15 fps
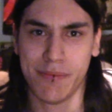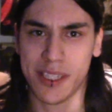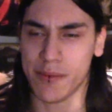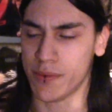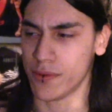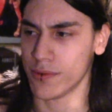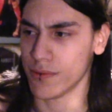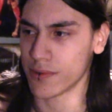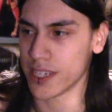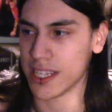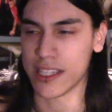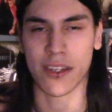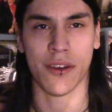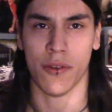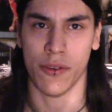people
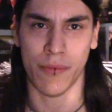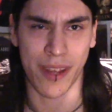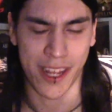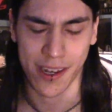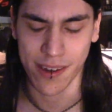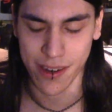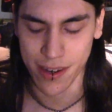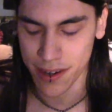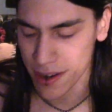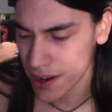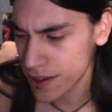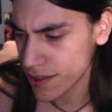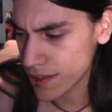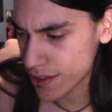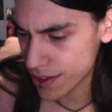getting to know the band, none
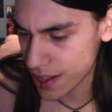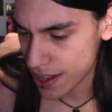of